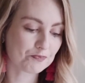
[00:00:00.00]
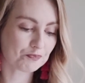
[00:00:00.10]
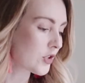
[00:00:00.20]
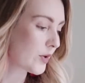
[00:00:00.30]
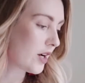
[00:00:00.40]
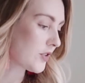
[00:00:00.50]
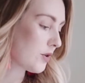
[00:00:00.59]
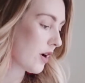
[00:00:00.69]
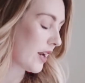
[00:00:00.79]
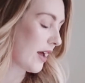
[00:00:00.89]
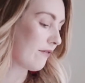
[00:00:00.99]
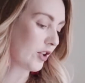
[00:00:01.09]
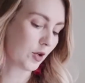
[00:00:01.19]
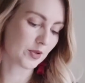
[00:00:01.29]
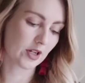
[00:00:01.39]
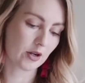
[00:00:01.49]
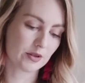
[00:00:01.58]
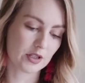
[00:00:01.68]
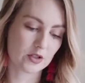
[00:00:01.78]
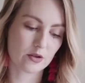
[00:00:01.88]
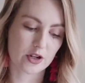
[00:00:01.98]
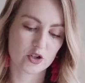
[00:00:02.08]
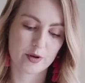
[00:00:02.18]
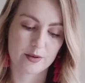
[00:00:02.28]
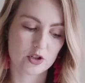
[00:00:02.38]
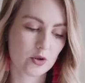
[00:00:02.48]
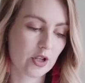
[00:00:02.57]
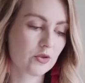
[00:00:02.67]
So I also got envelopes that go with these two that I should probably be showing you.